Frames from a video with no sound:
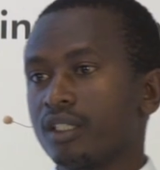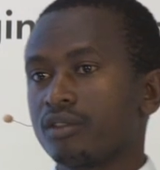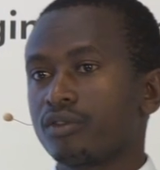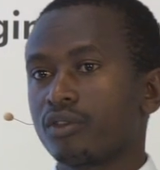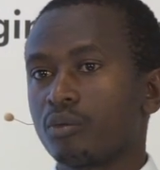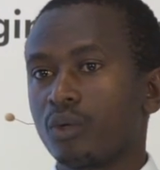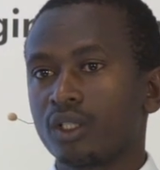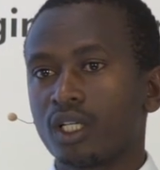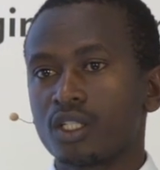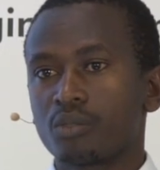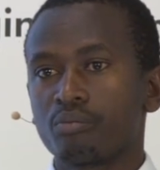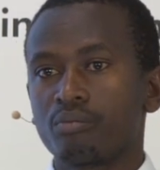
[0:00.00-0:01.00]
from what
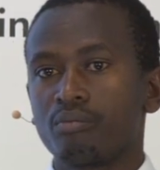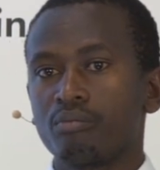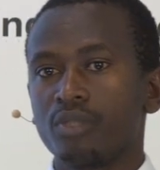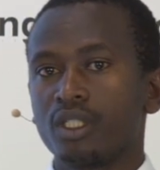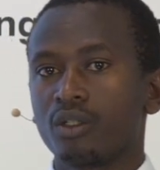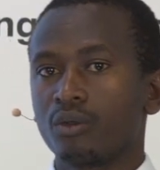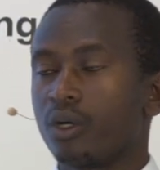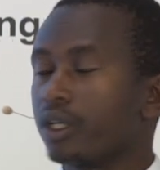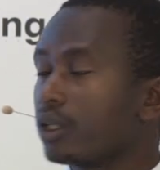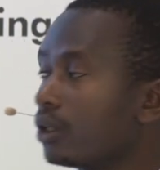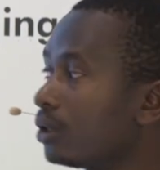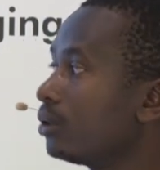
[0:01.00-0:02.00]
has been
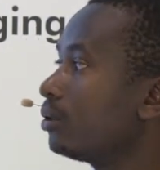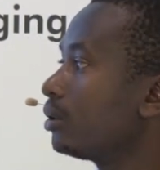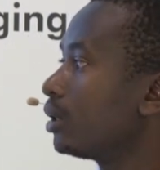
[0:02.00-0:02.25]
going on,